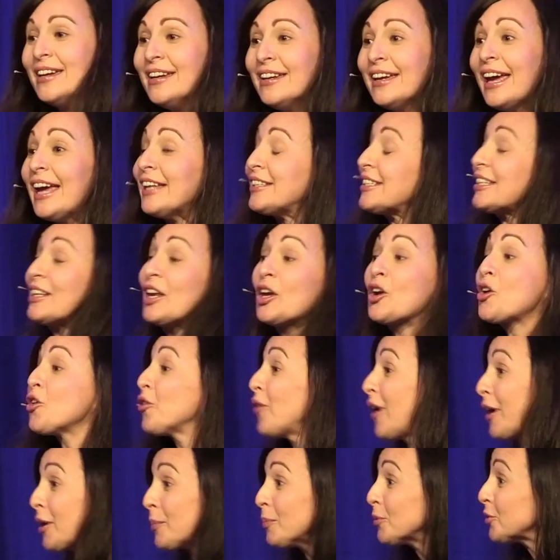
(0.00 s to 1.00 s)
It's an
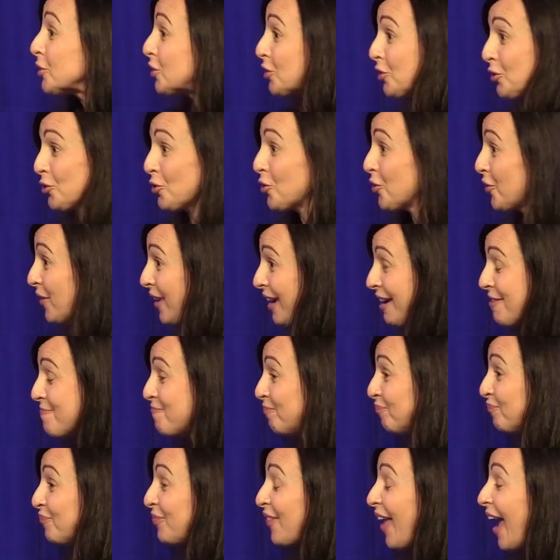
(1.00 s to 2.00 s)
incredible story,
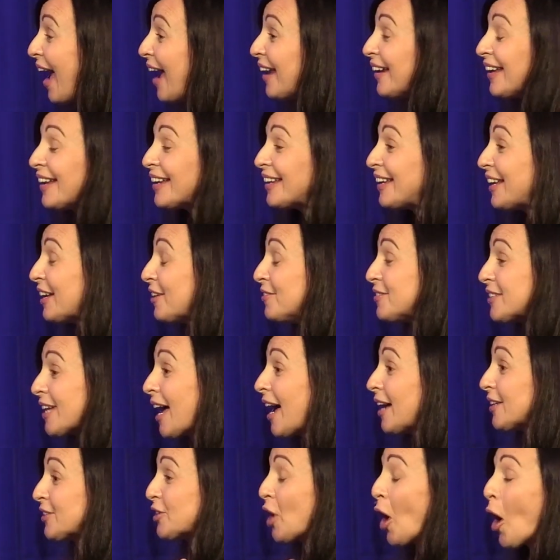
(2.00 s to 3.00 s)
and it gives
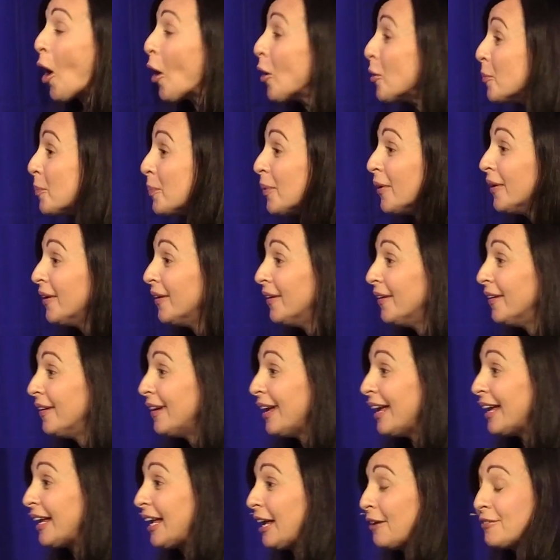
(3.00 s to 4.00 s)
us hope.
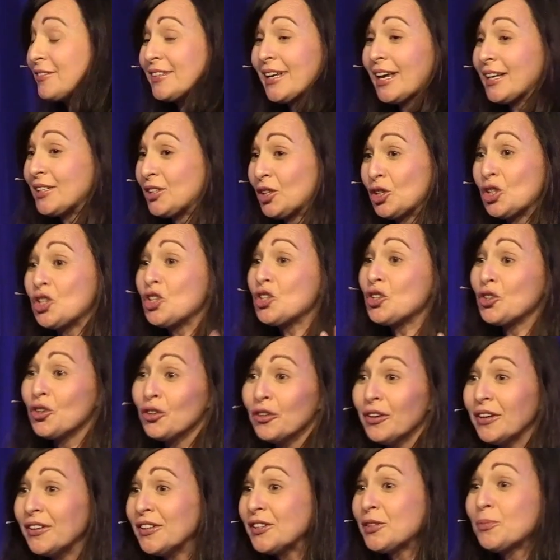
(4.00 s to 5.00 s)
It gives us
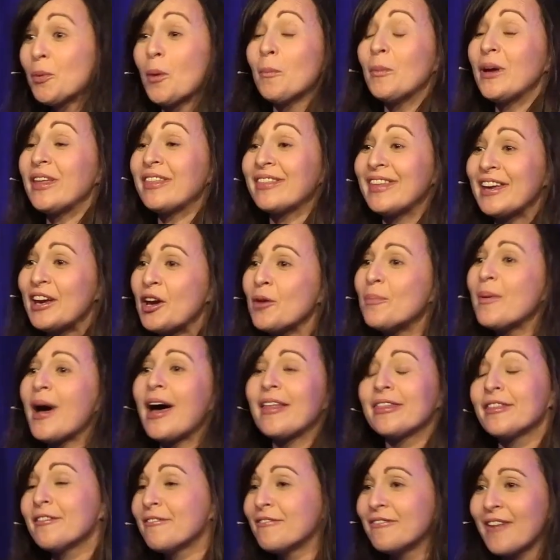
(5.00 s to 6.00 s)
assurance when we think
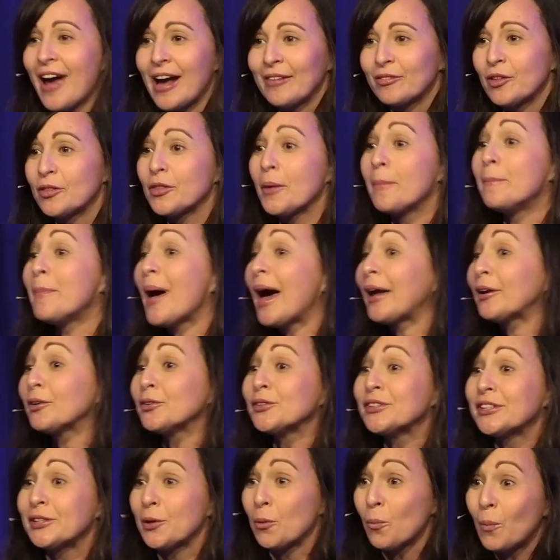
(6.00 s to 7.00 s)
about the fact that the
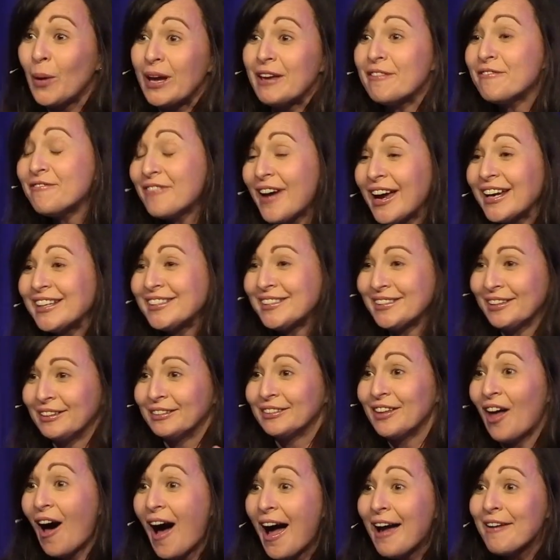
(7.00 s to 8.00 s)
battles that we face in
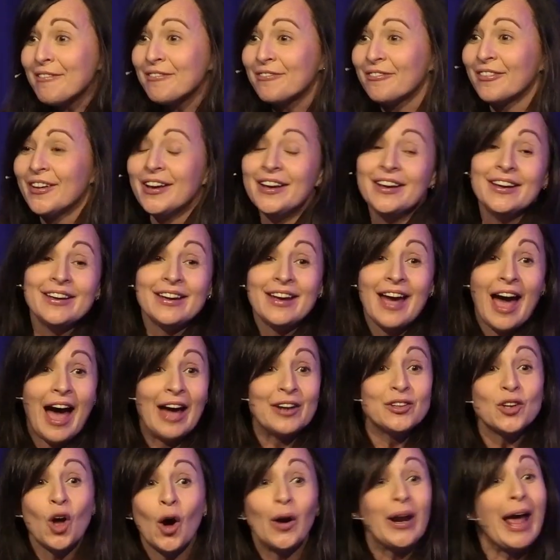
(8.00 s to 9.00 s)
life are
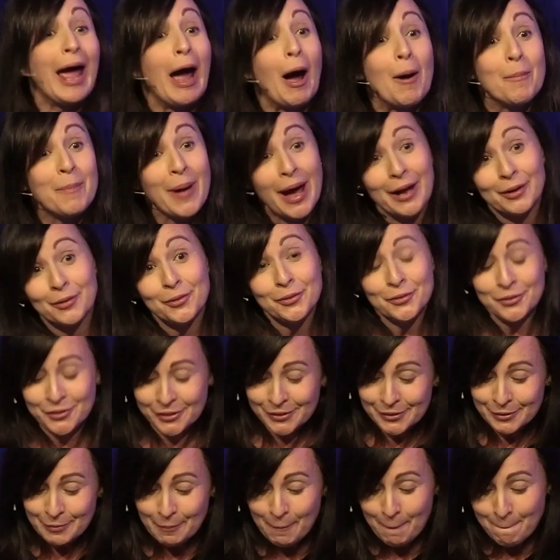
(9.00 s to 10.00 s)
not our
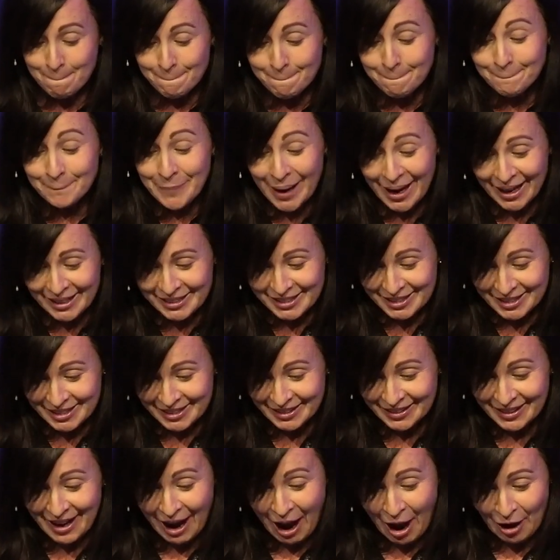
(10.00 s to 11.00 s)
battles, but
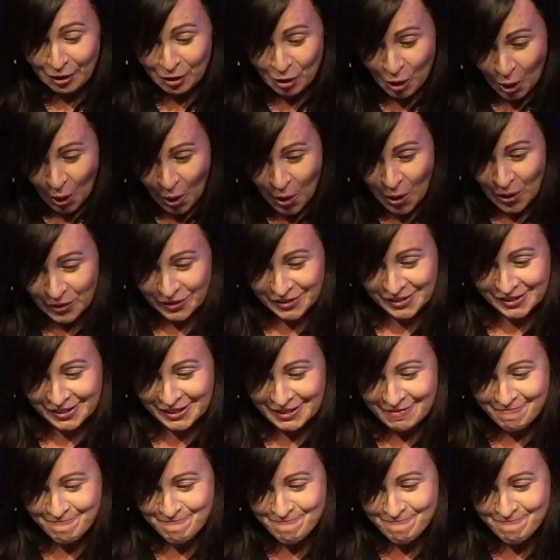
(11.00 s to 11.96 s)
our God's.